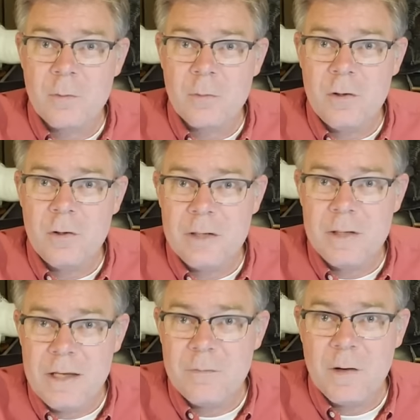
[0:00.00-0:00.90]
you,
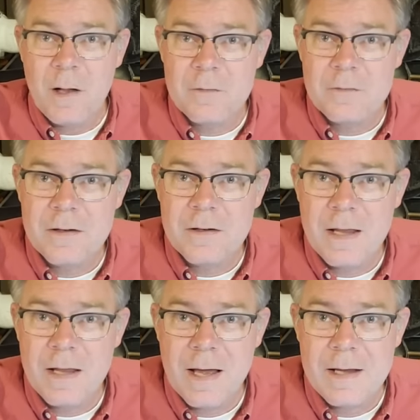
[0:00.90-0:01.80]
even on a
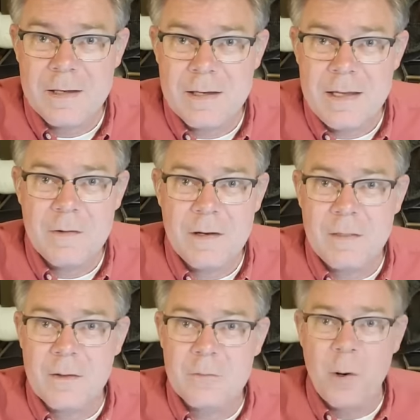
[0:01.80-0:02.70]
Sunday night, even
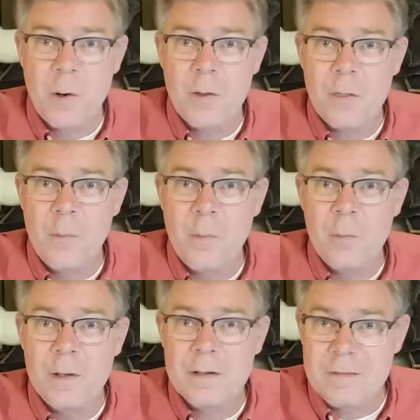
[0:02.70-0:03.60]
at the spur of the
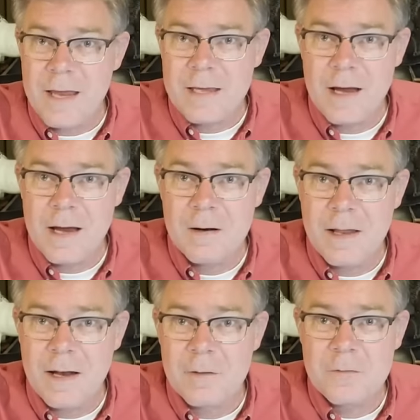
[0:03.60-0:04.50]
moment. Take care,
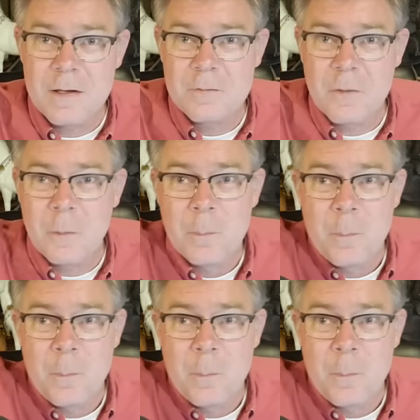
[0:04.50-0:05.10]
and I'll see you soon.